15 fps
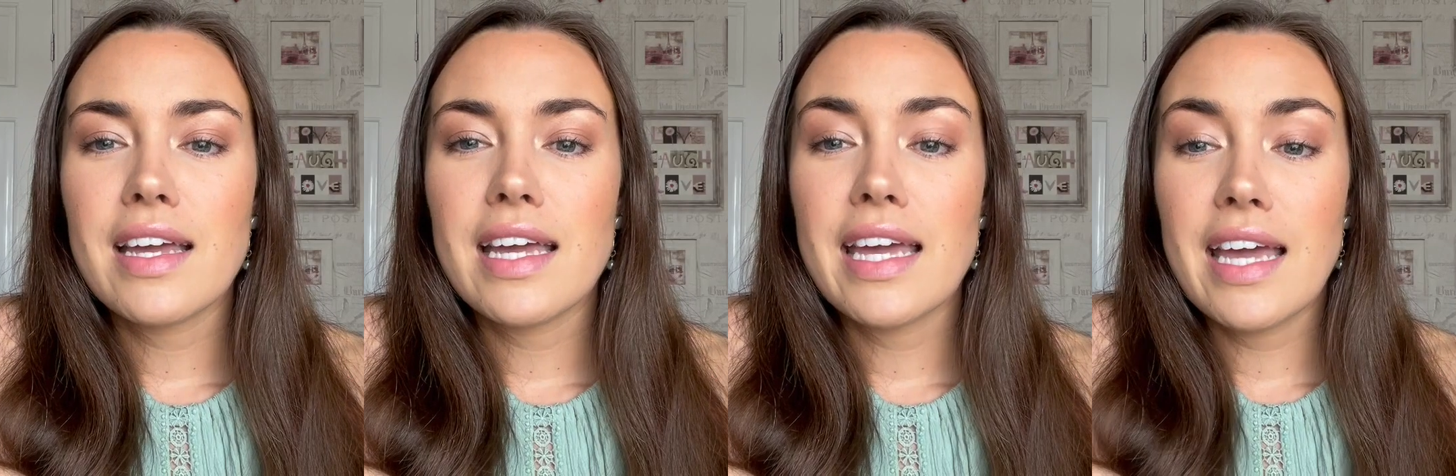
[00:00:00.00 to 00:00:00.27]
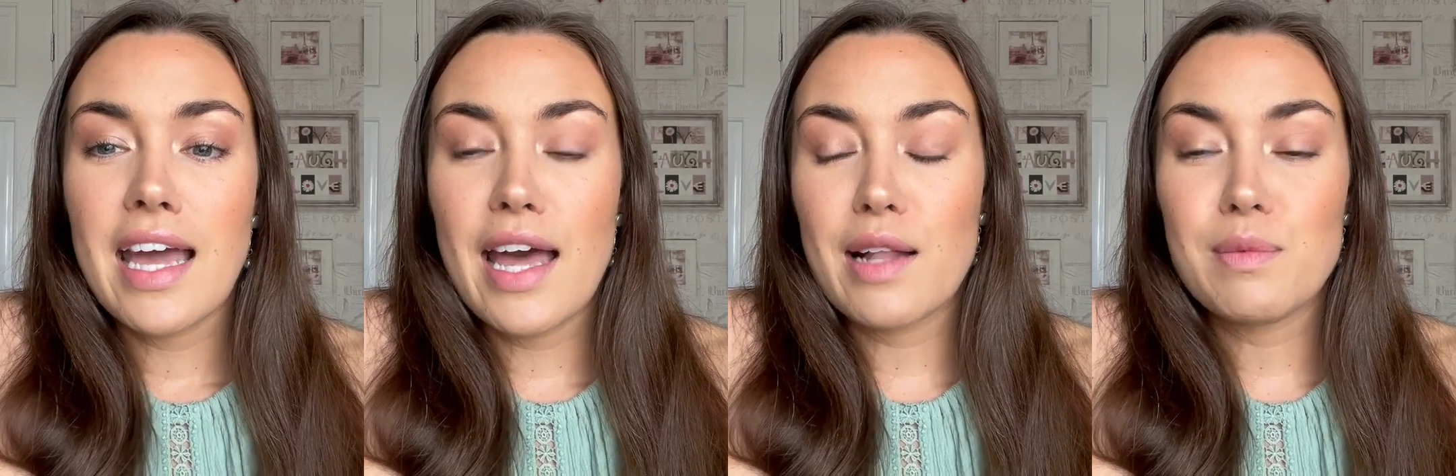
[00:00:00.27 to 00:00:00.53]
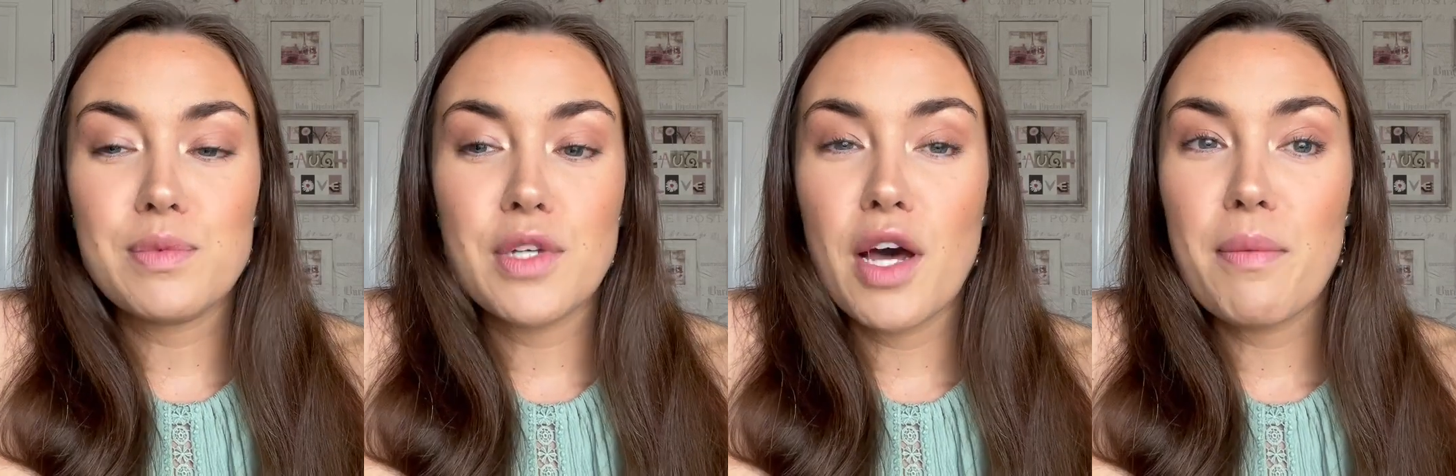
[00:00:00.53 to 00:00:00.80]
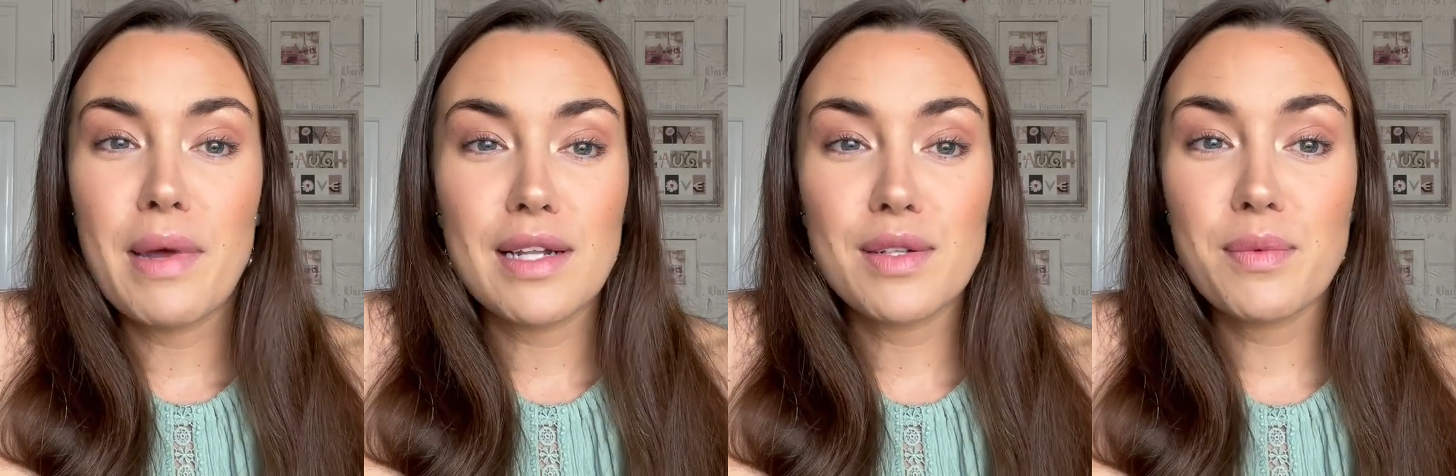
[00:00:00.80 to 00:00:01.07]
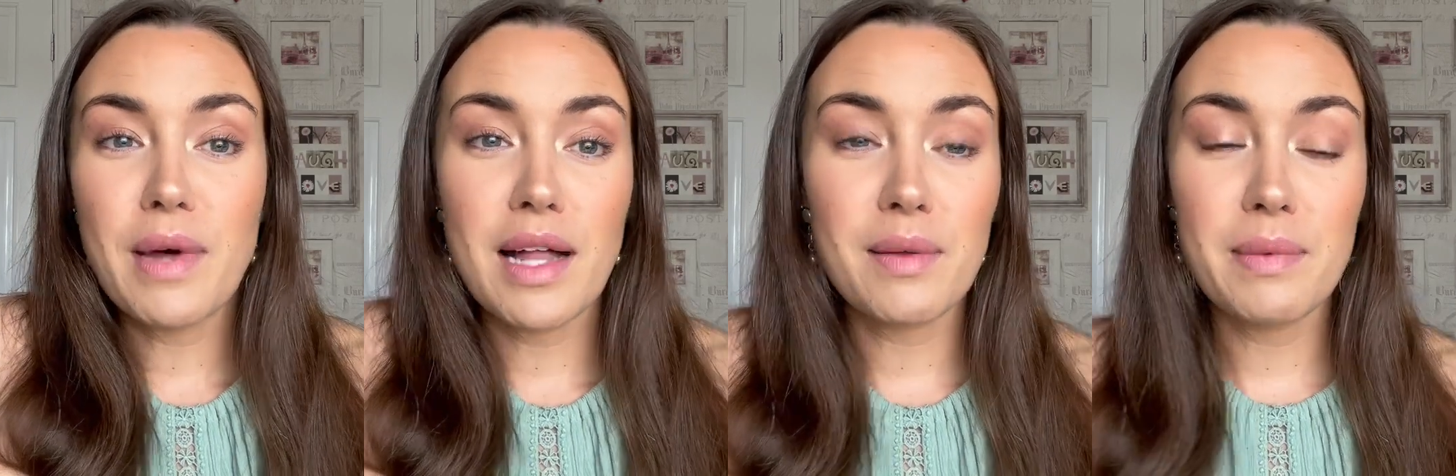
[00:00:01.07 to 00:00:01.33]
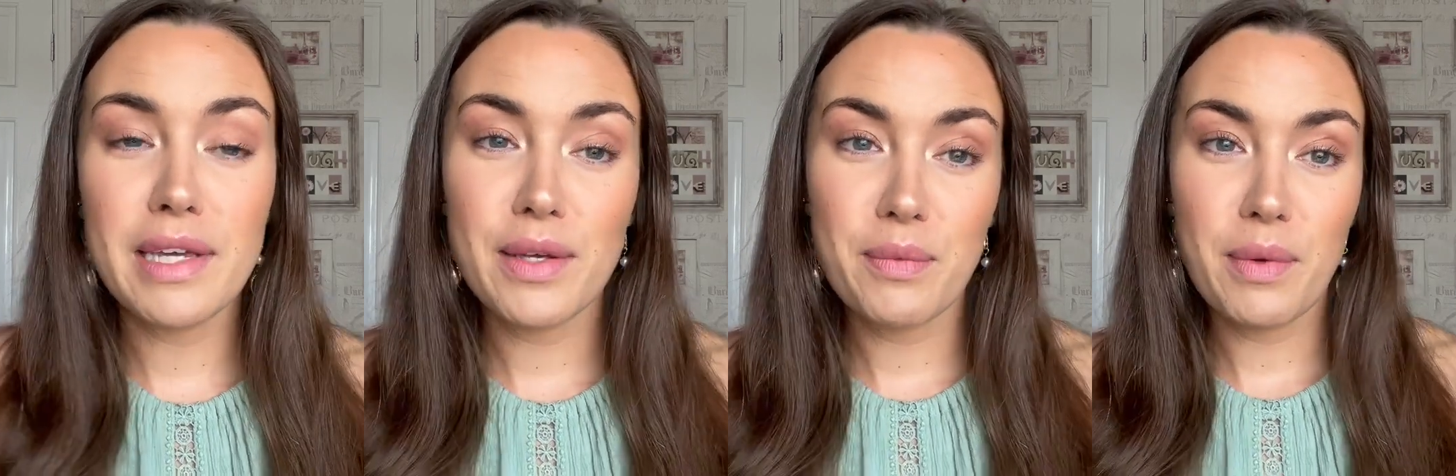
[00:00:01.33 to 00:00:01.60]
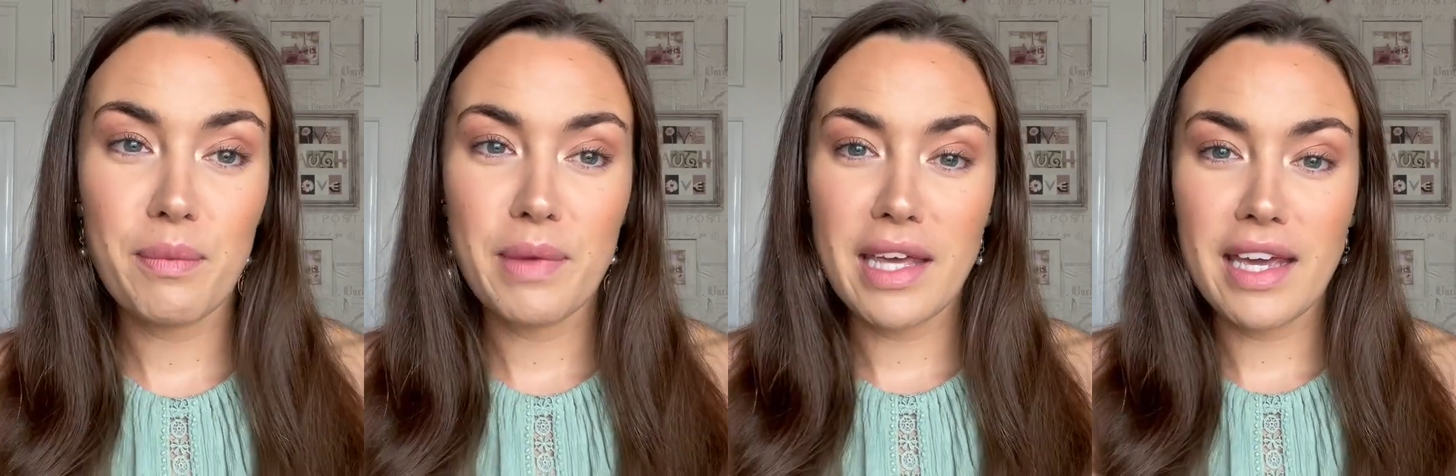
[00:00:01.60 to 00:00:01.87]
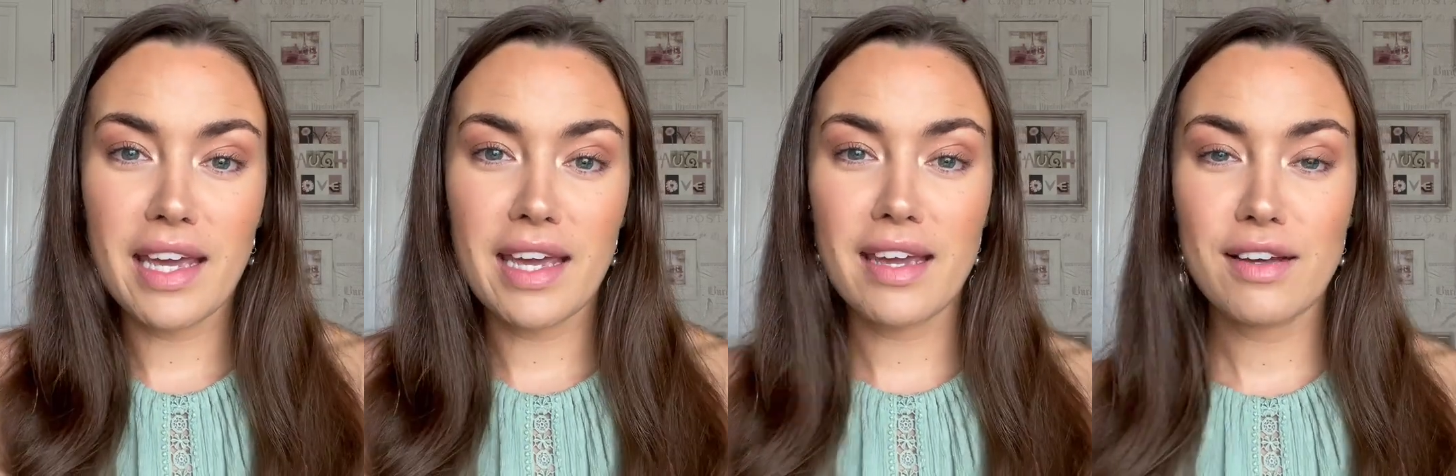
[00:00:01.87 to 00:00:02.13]
it helps our mental well-being when we
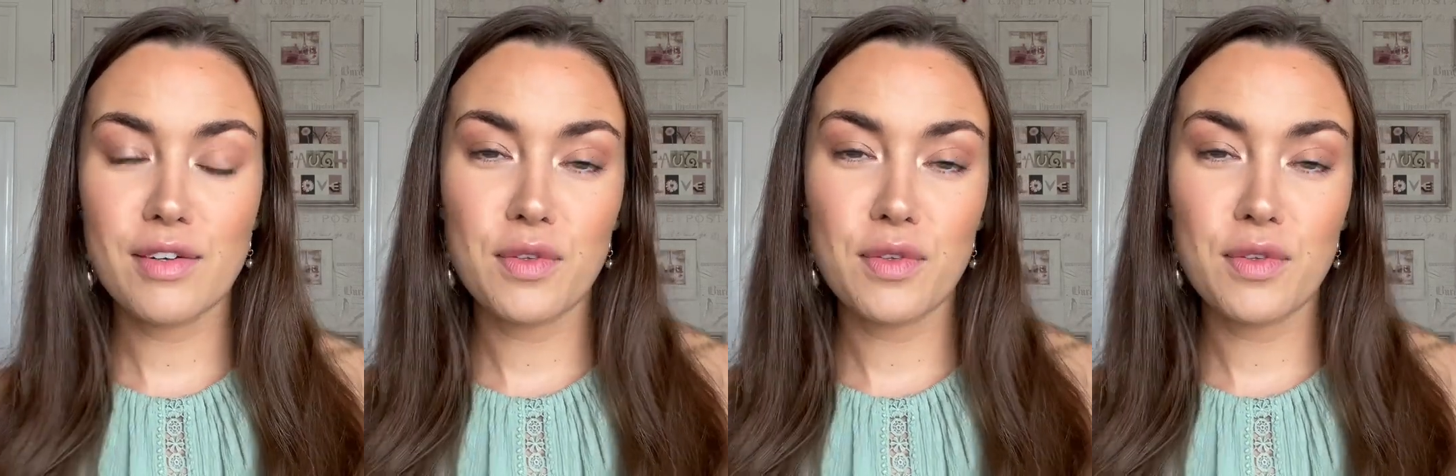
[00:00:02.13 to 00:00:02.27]
hear